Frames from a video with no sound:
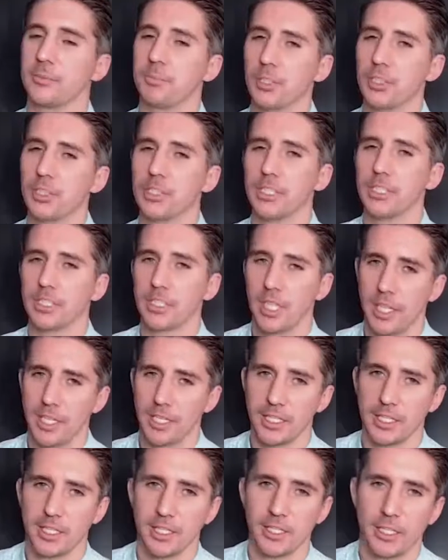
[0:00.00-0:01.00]
this because it's
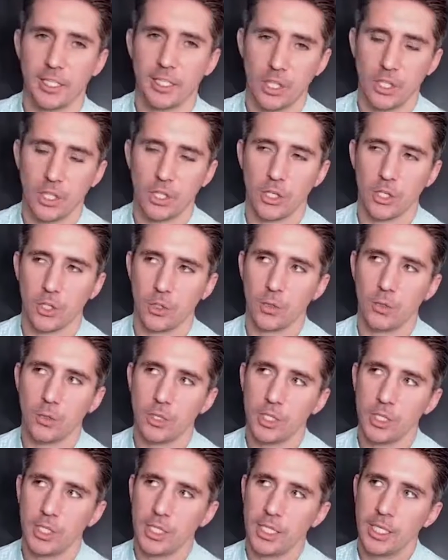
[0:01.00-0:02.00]
like
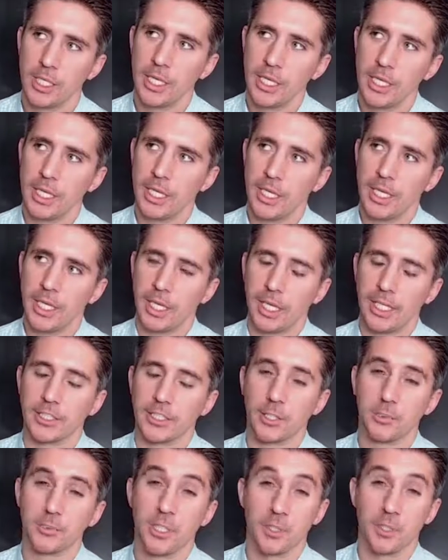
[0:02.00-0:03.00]
you it's
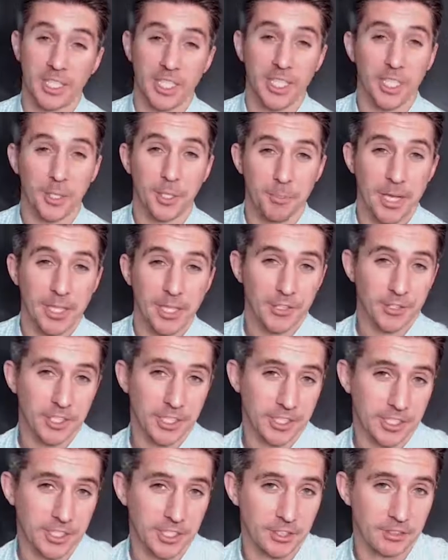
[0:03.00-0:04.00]
sometimes the hidden
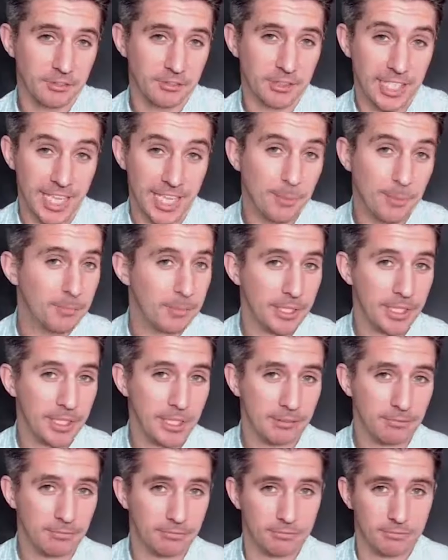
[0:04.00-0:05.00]
metrics that can
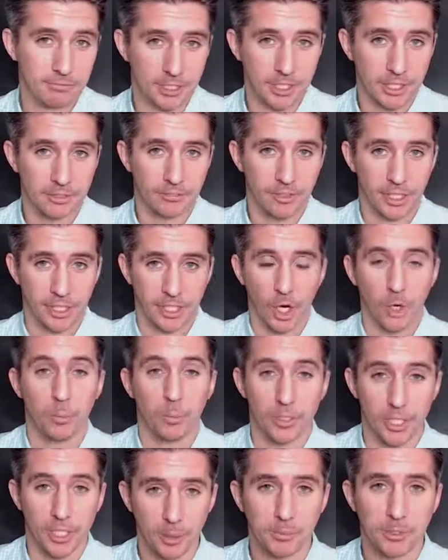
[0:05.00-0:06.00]
be kind of like
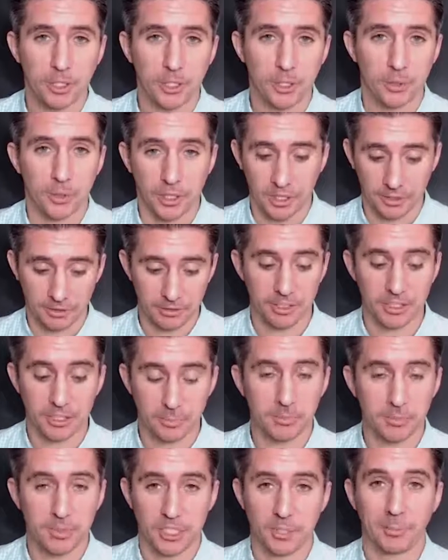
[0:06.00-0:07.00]
opened up to you and you can
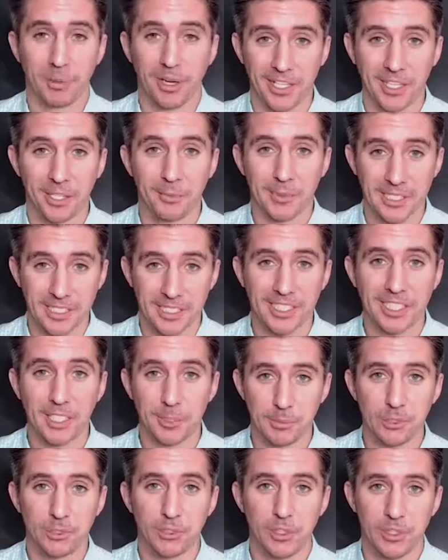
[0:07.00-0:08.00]
just display them and see
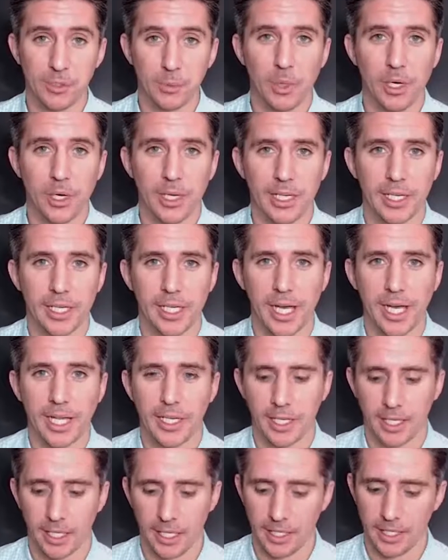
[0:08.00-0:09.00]
them straight away
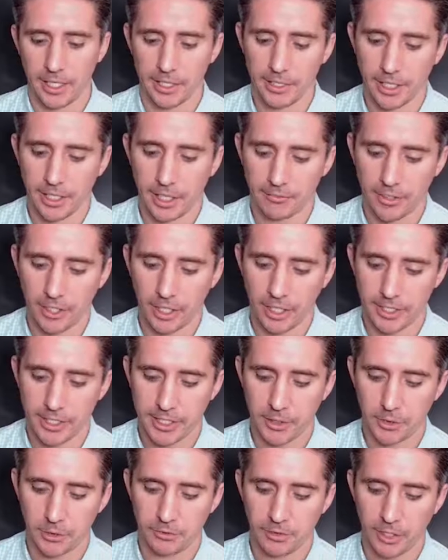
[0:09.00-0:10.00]
and I, uh, and I love the
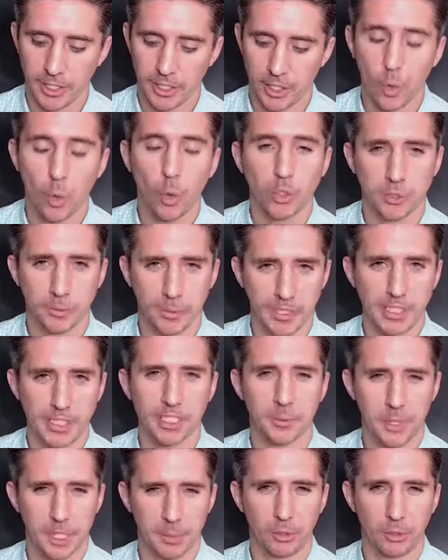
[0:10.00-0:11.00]
idea of like
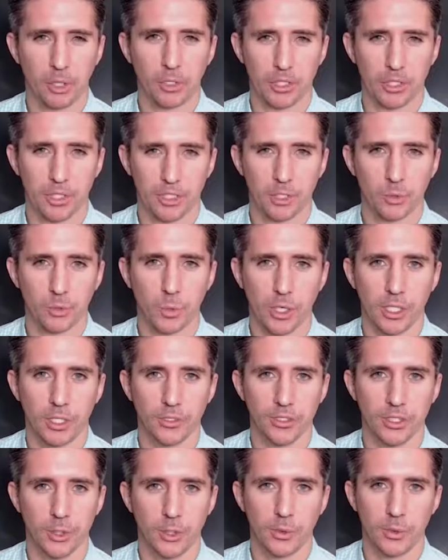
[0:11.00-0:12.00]
automating some of that process as
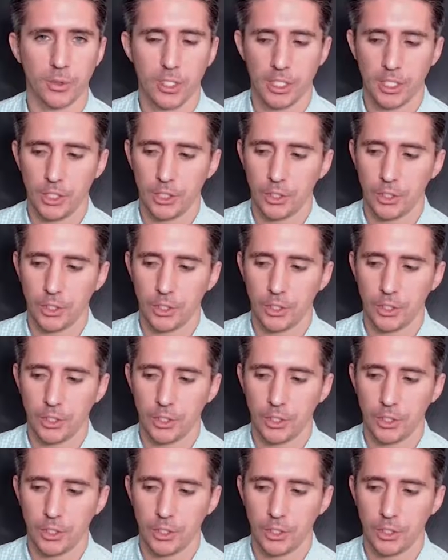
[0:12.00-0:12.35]
well so